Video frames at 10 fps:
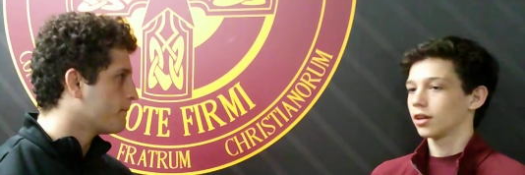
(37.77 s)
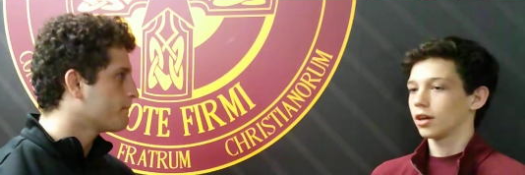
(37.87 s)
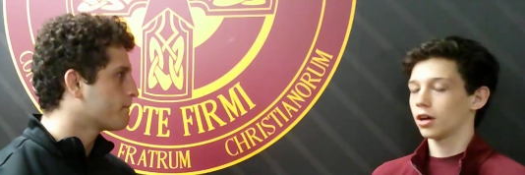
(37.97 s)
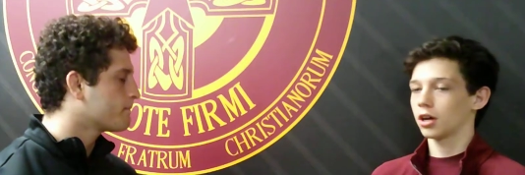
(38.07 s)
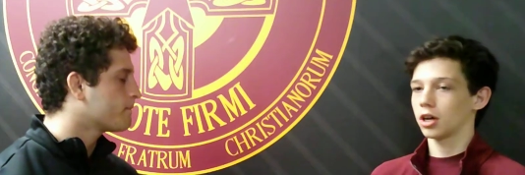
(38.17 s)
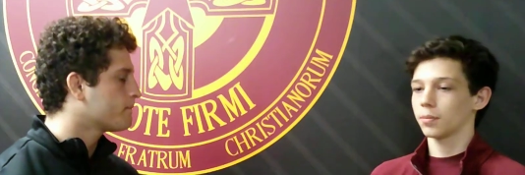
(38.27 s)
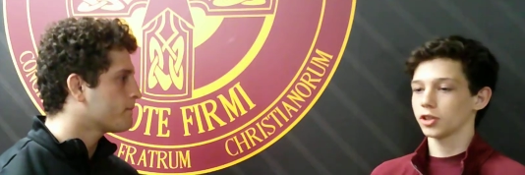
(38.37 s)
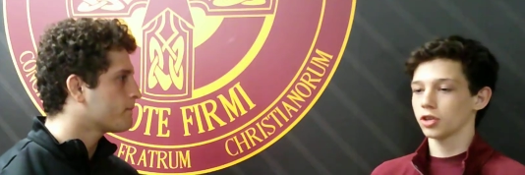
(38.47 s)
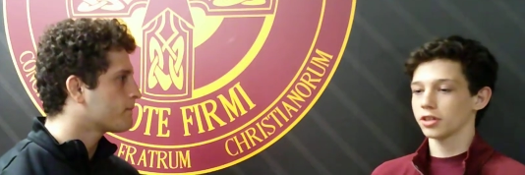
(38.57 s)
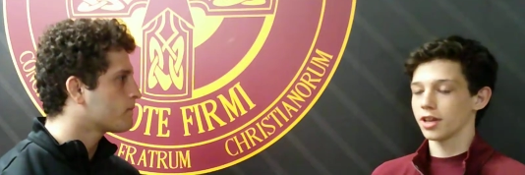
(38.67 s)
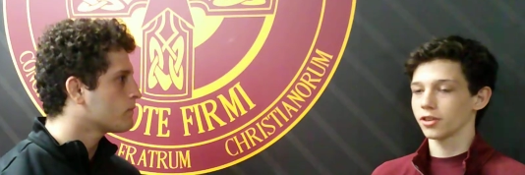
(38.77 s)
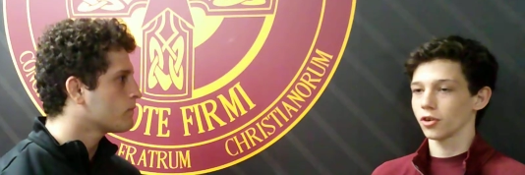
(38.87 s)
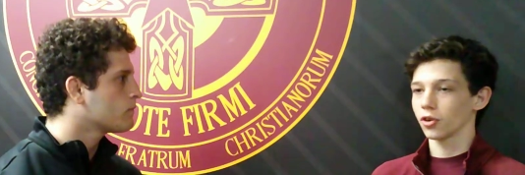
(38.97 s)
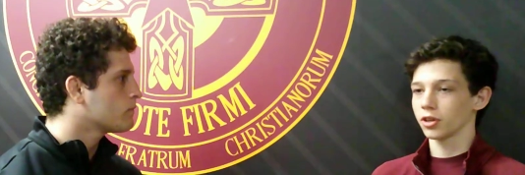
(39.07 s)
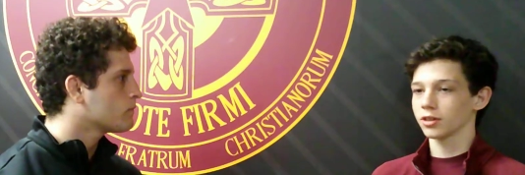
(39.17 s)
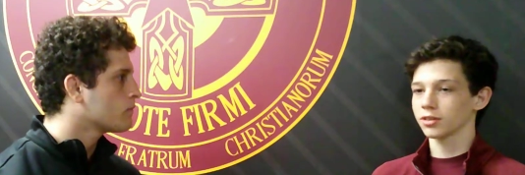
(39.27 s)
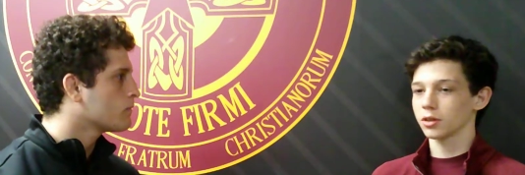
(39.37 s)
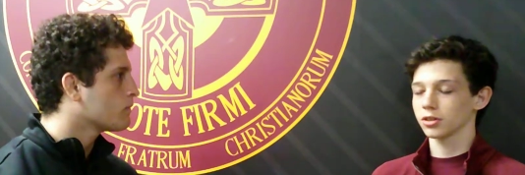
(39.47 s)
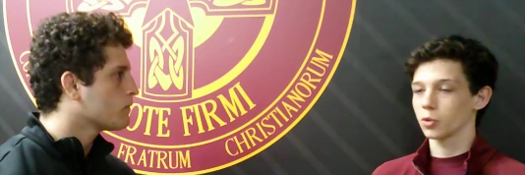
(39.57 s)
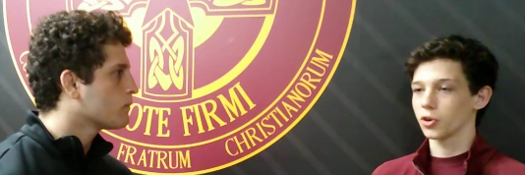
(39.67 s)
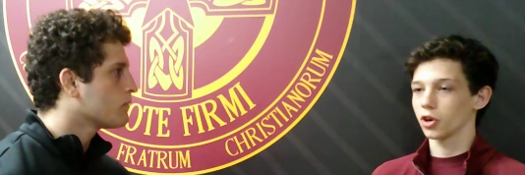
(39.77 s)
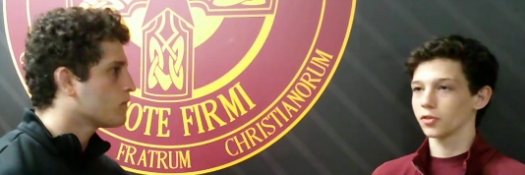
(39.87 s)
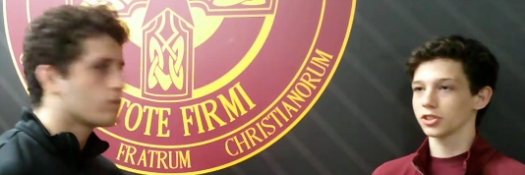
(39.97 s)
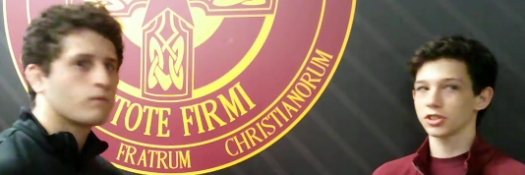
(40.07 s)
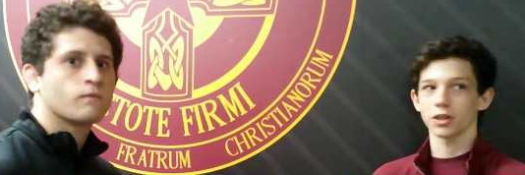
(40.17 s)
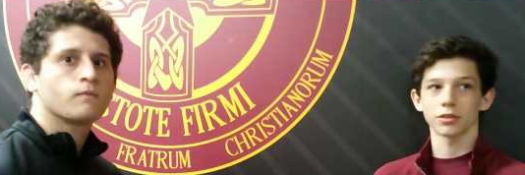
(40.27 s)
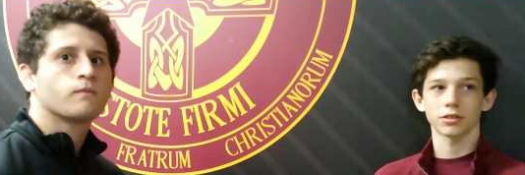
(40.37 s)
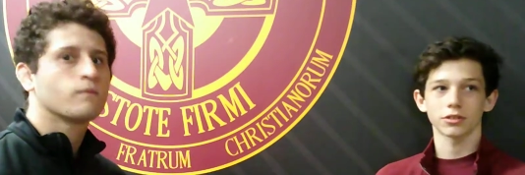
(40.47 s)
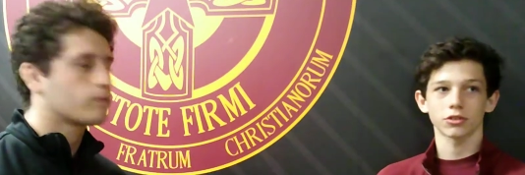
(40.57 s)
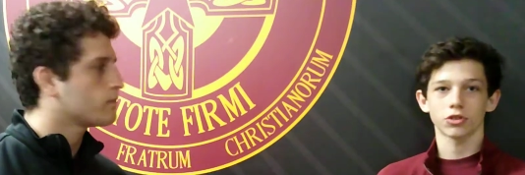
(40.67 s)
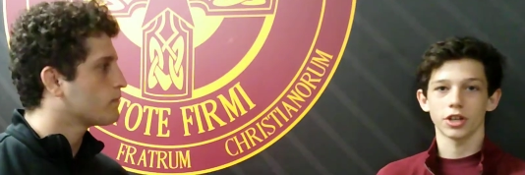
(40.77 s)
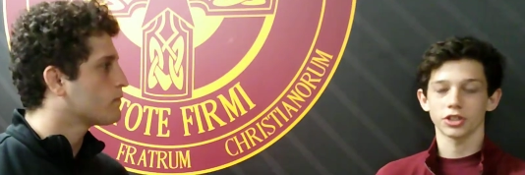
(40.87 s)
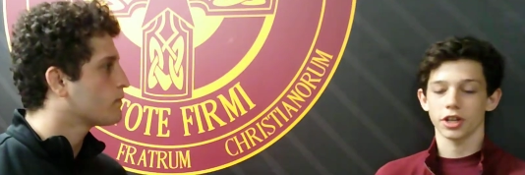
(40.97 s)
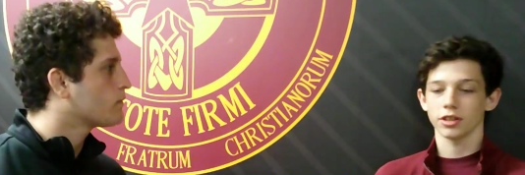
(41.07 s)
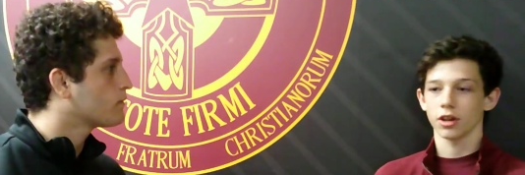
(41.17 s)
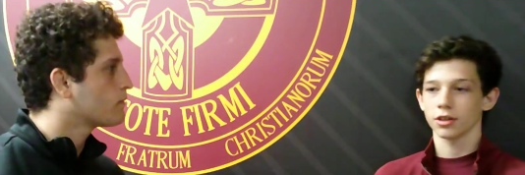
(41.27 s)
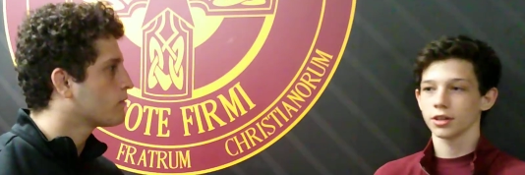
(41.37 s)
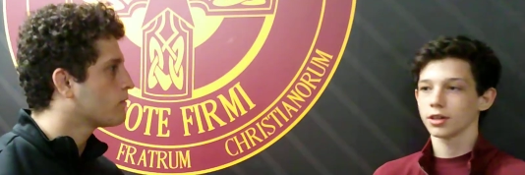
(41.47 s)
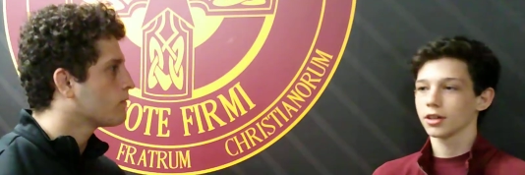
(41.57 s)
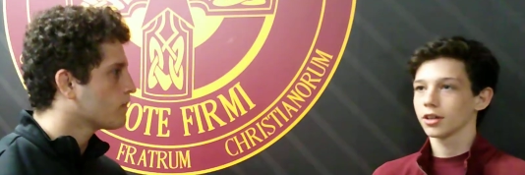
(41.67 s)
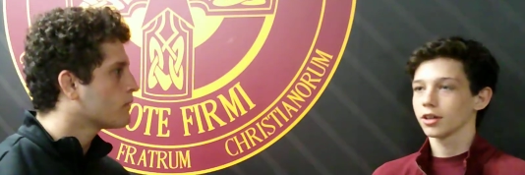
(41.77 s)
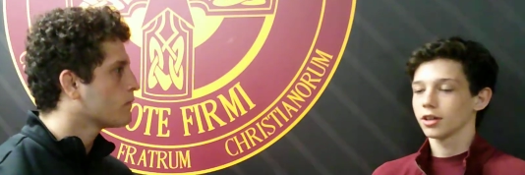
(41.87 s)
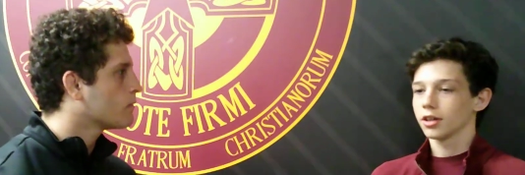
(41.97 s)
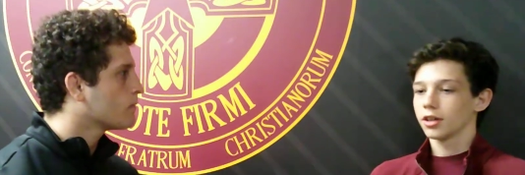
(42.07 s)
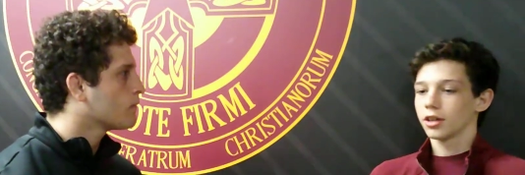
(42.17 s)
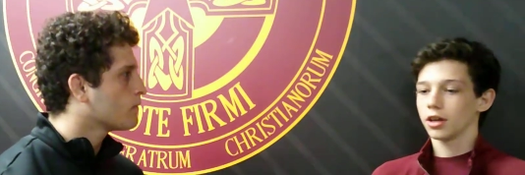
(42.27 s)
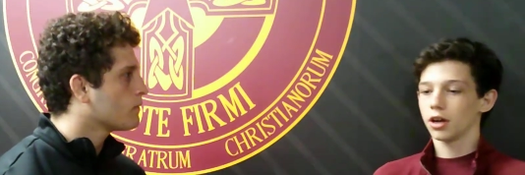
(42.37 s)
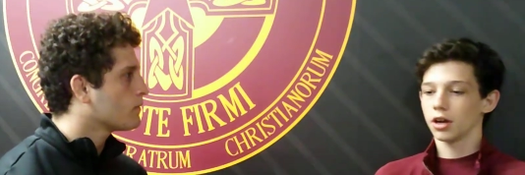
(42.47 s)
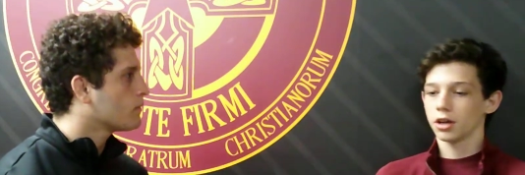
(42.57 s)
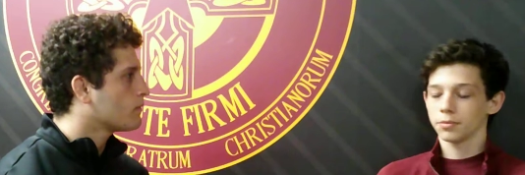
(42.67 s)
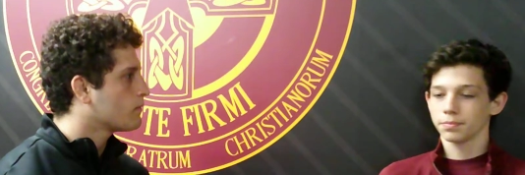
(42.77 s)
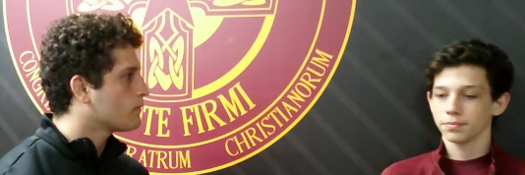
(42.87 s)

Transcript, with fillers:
Speaker 1: Um, I tried to end it early. I was a little bit nervous, so trying to just get it done. Um,